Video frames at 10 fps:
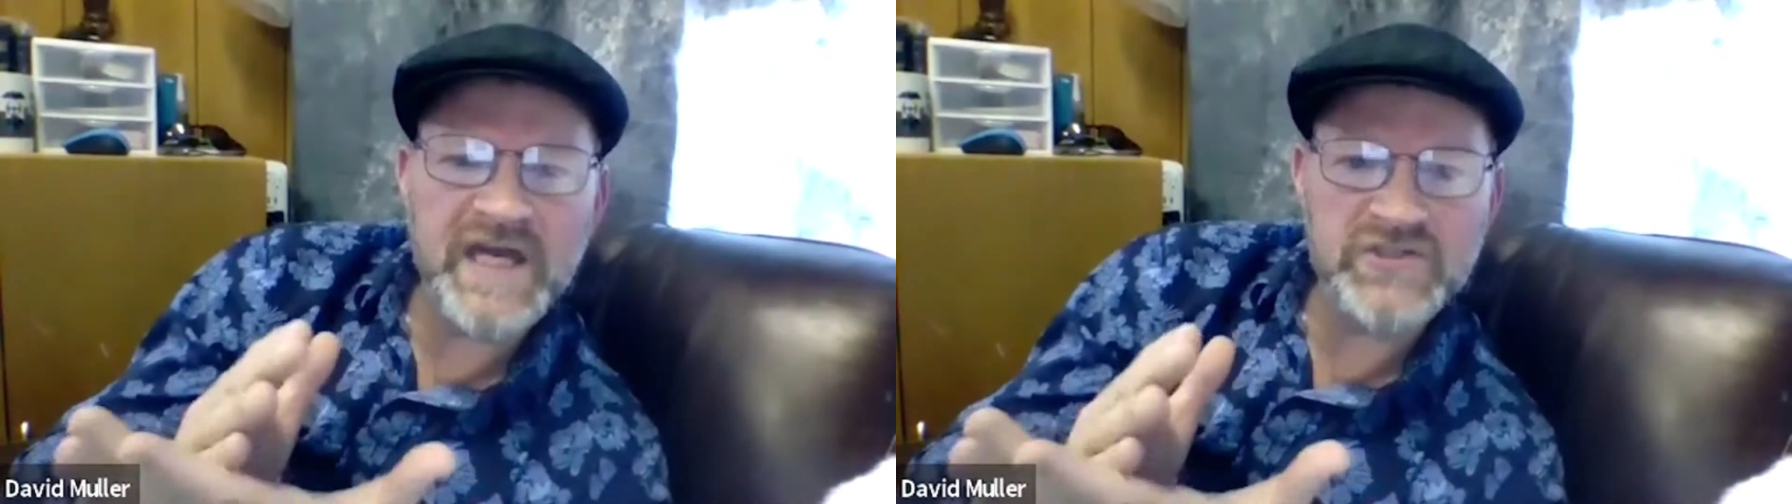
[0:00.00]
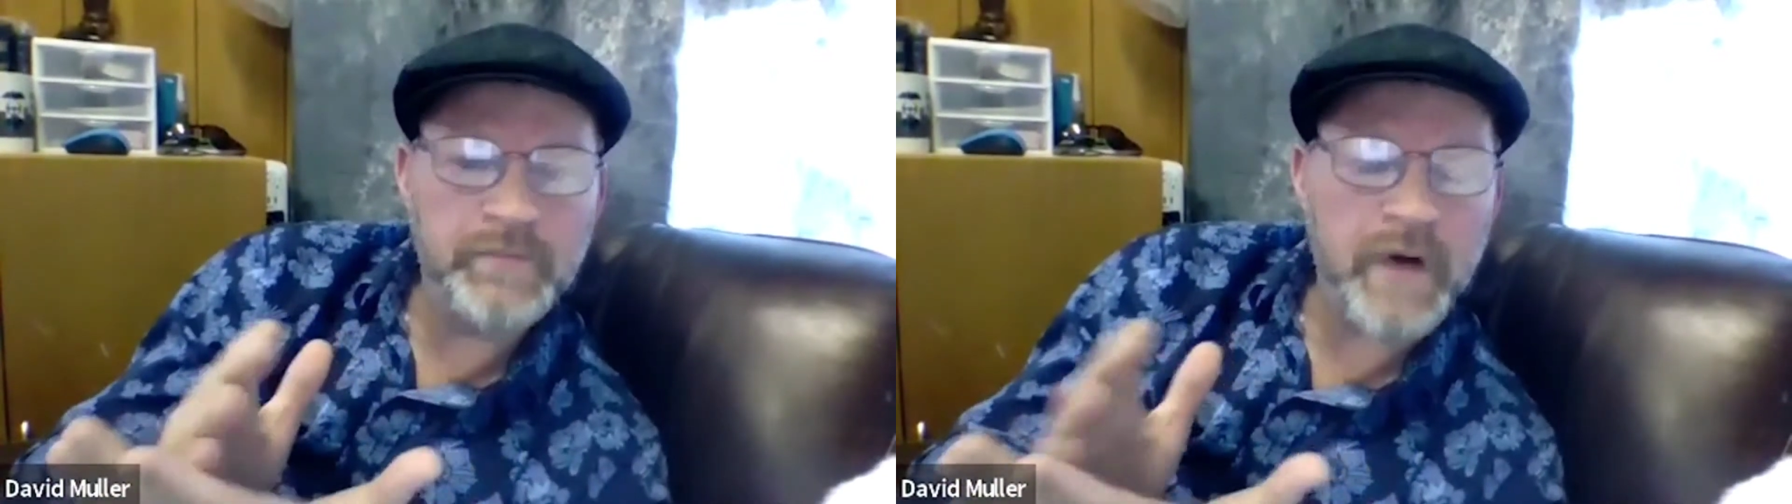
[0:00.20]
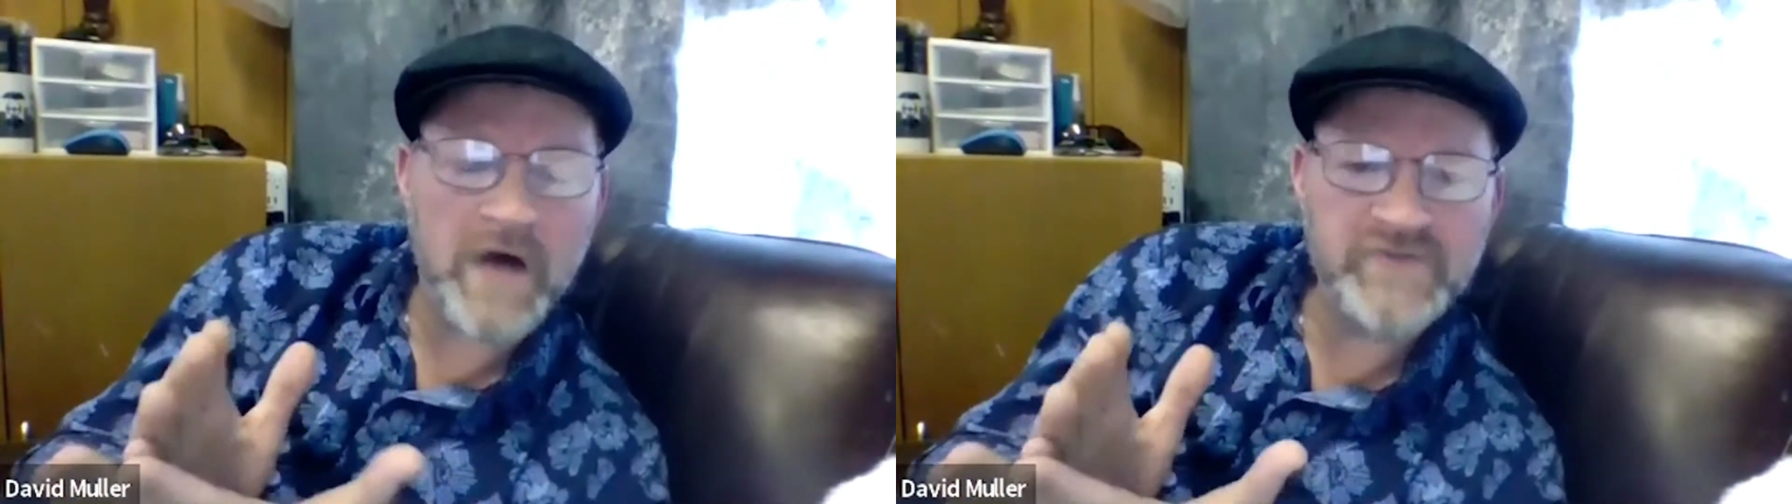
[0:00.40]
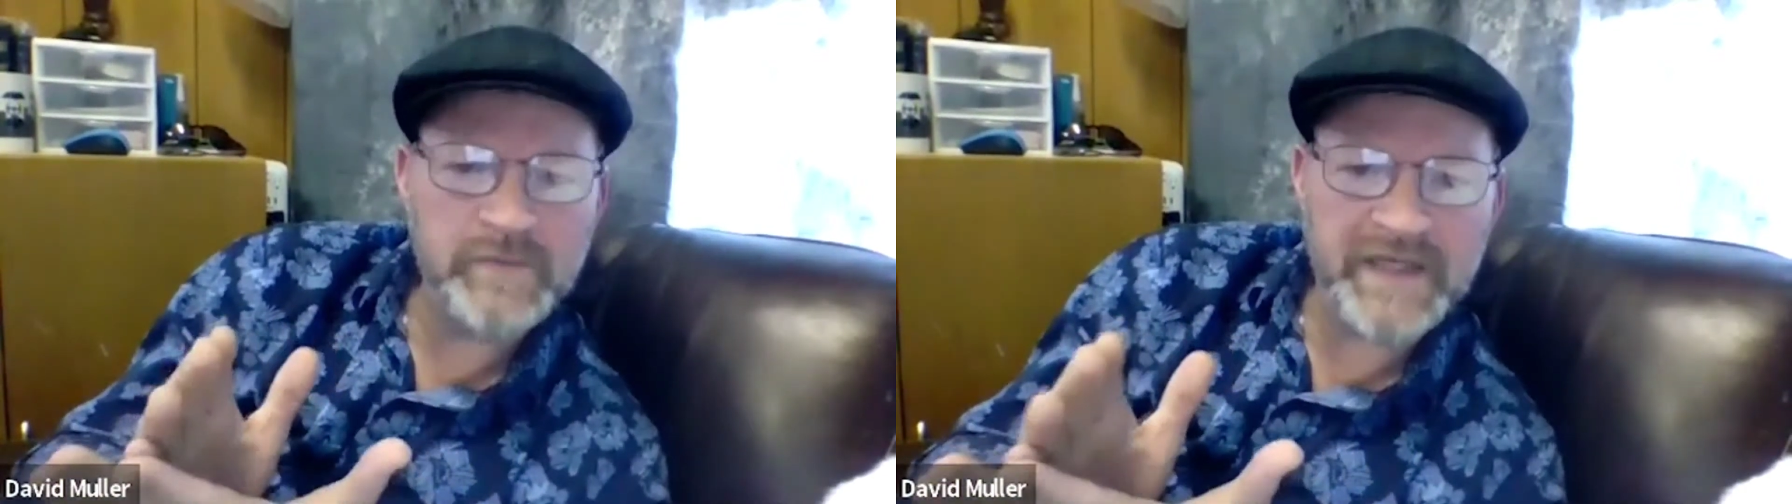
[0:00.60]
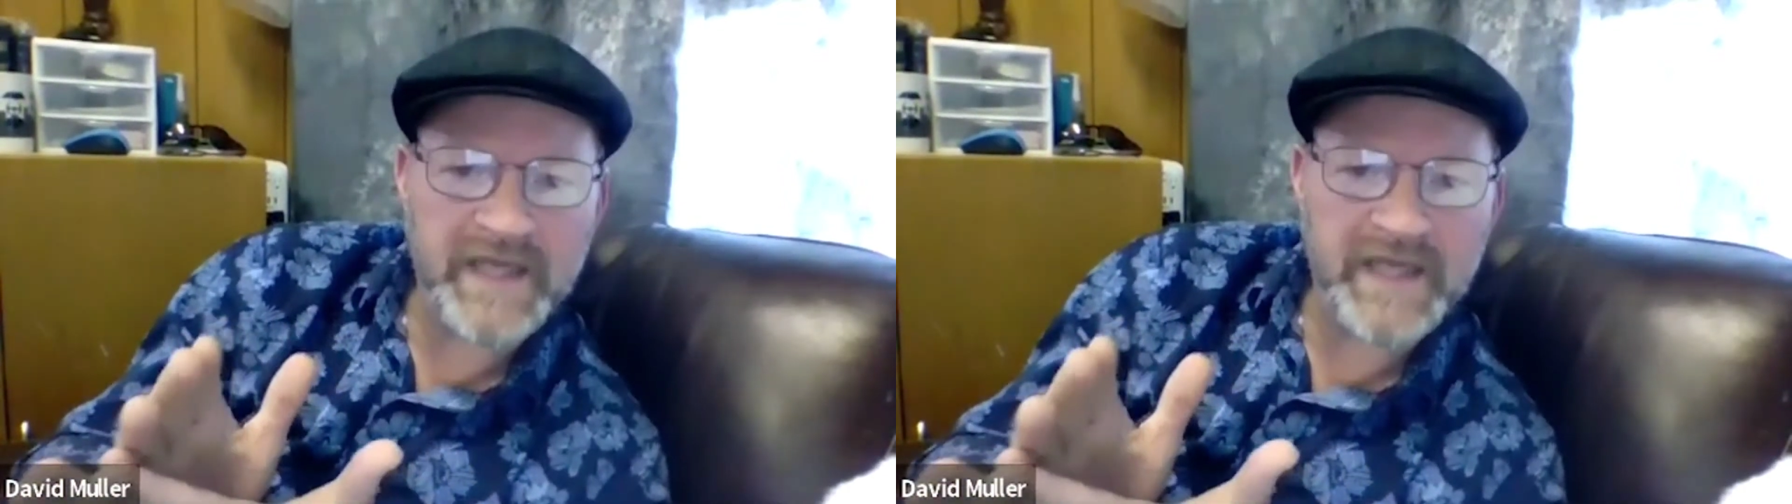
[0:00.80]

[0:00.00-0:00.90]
as you possibly